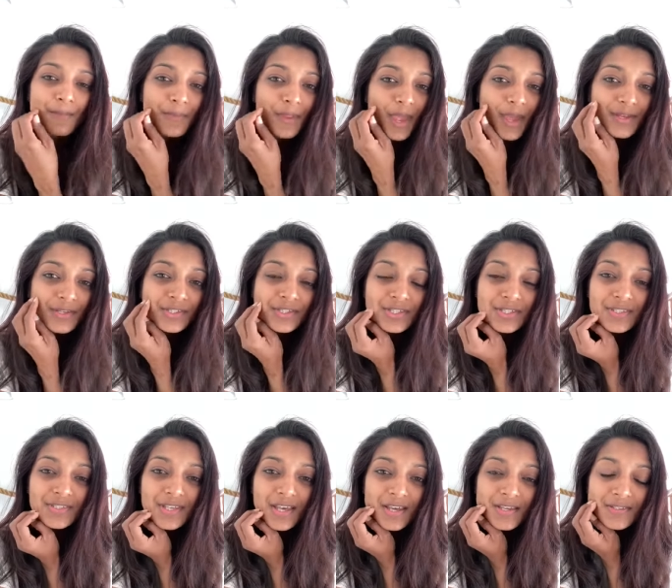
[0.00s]
And she
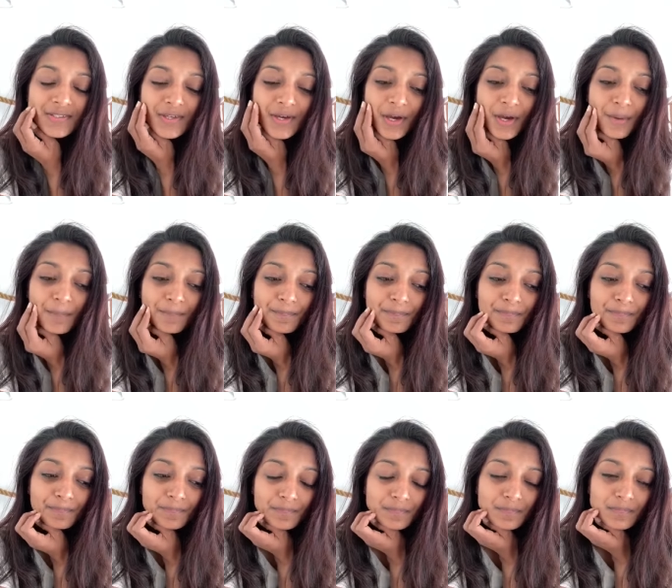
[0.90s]
said, um,
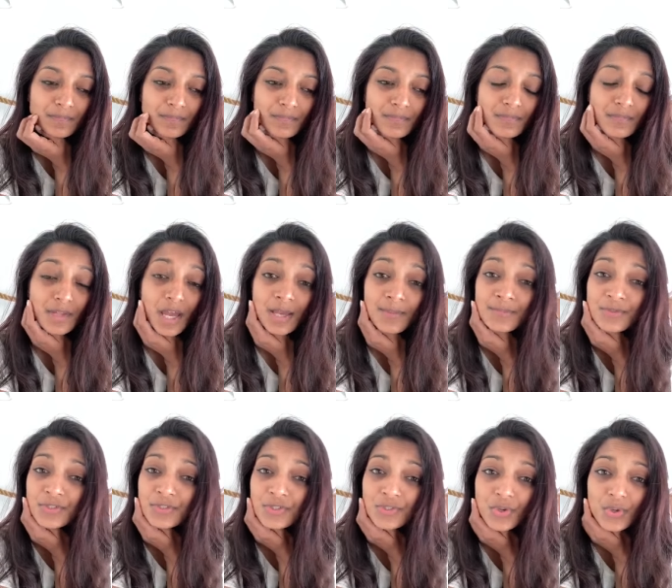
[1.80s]
I'm
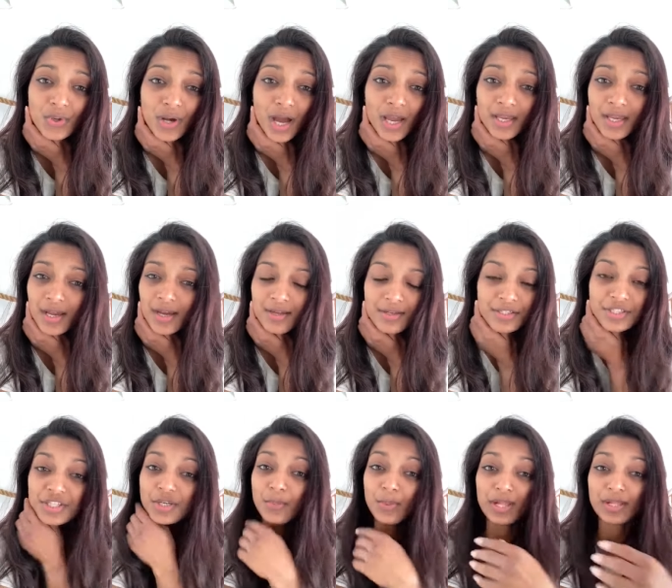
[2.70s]
so, I,
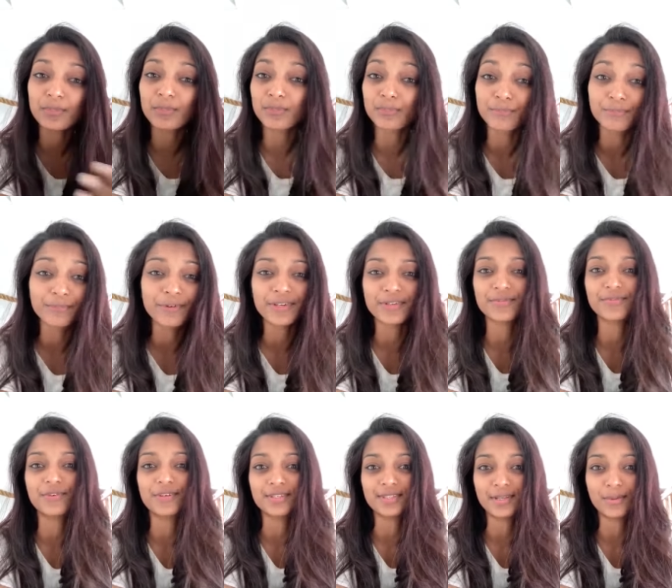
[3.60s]
she, well, first,
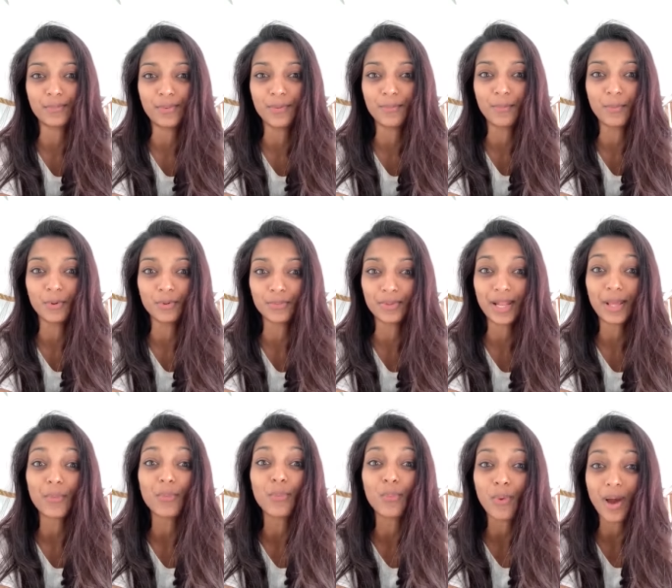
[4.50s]
first thing, we both were
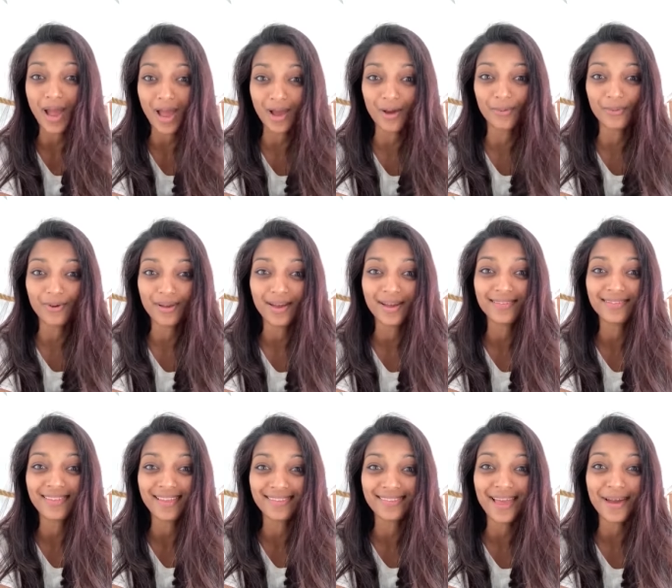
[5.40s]
like, wow,
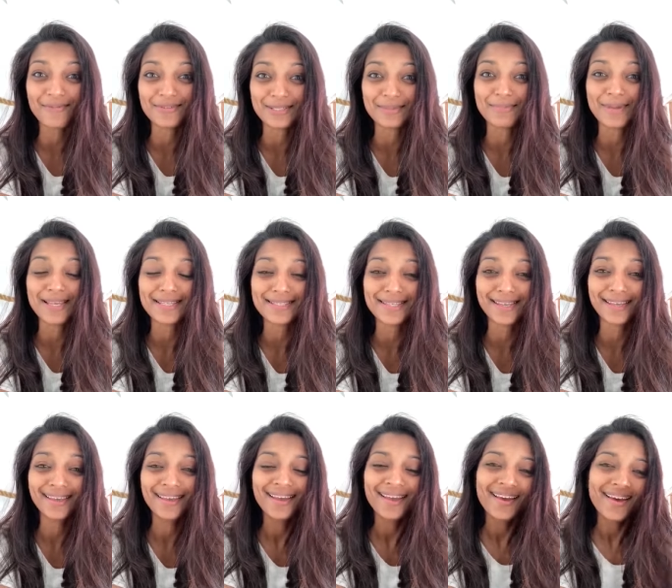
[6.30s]
that, that was amazing.